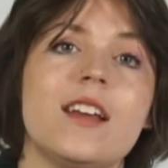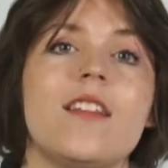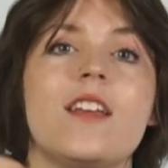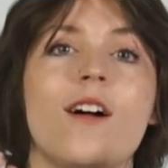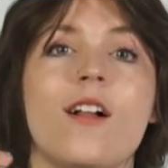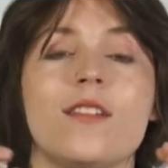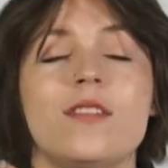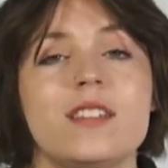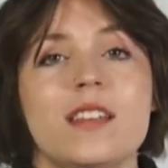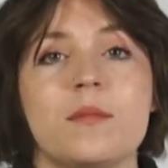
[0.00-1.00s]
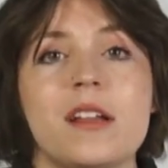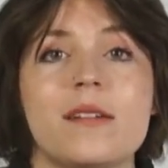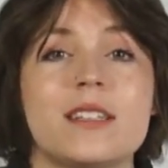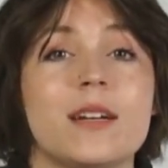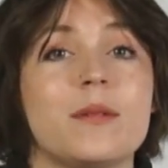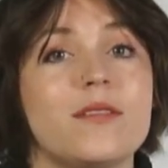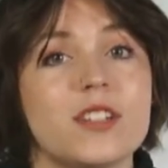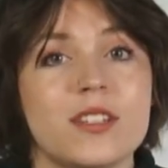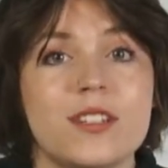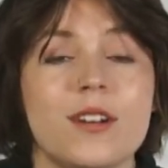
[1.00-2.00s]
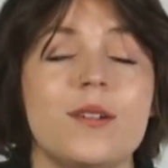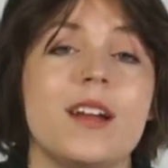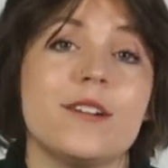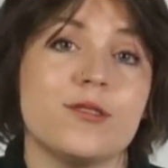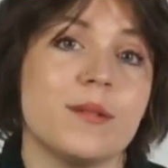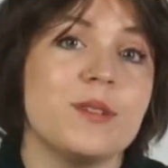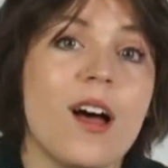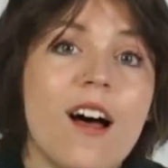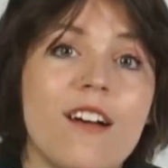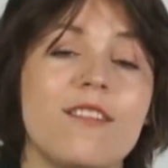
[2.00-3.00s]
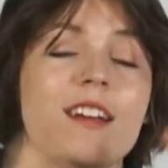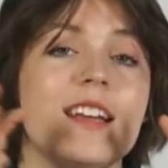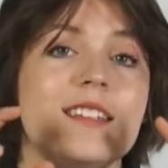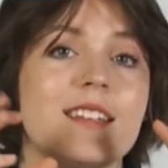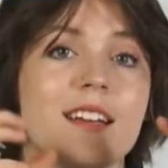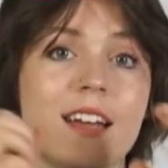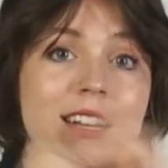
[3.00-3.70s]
and then all of the seam allowance that we've just sewed and trimmed off is